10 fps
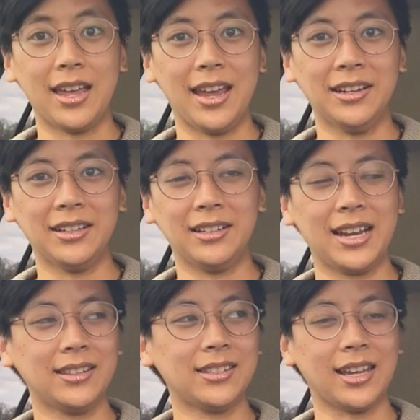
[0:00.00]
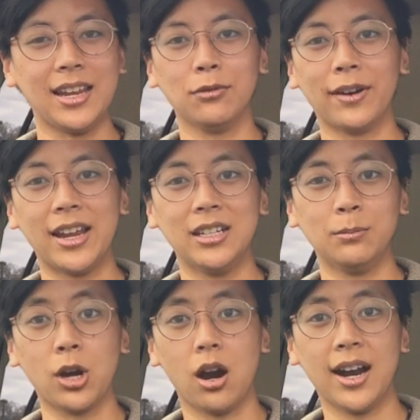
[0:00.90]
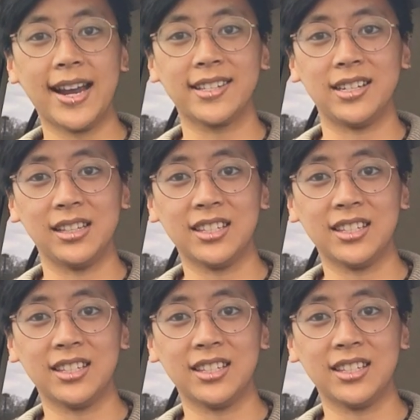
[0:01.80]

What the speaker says: in an insane random car accident